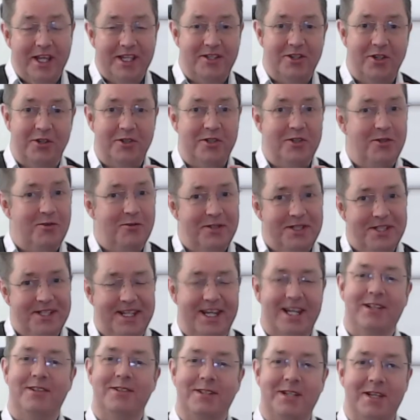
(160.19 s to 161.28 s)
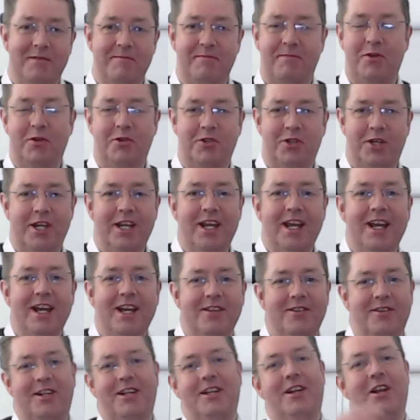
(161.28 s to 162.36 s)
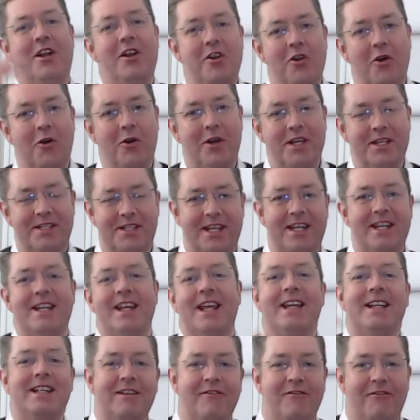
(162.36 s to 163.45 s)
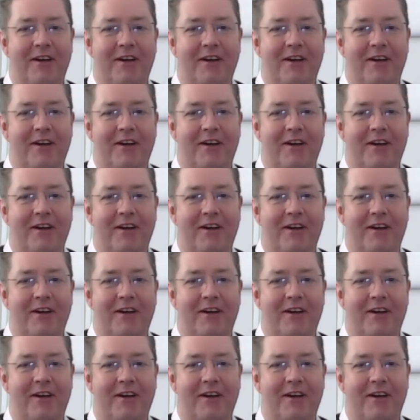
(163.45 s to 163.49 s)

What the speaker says: is not so salesy and pushy that it annoys the 95%,